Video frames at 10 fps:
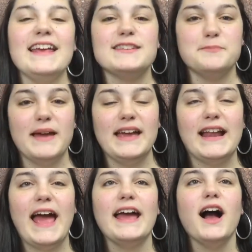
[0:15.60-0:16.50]
has
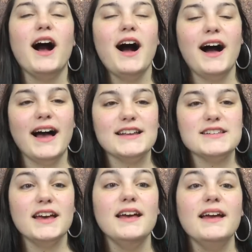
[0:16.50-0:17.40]
been a
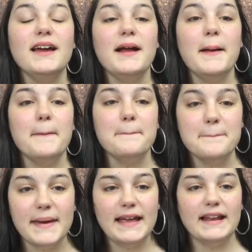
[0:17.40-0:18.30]
hot
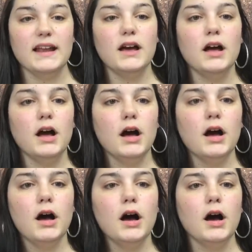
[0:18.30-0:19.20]
minute.
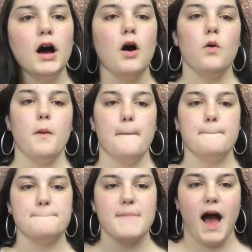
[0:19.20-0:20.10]
Oh
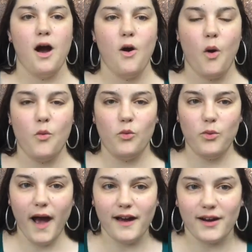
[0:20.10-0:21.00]
my word.
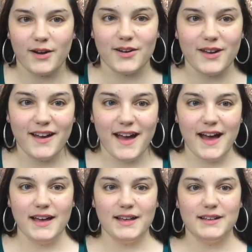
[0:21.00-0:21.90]

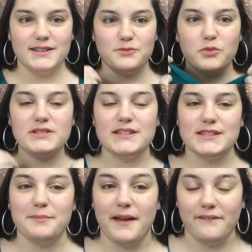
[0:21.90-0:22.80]
I want this
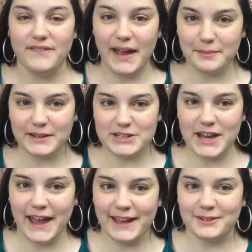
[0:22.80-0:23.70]
to be a family
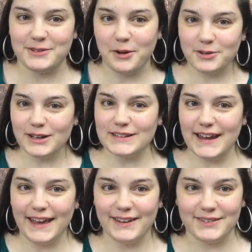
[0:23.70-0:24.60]
channel. Don't look
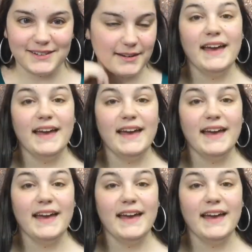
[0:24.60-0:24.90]
down.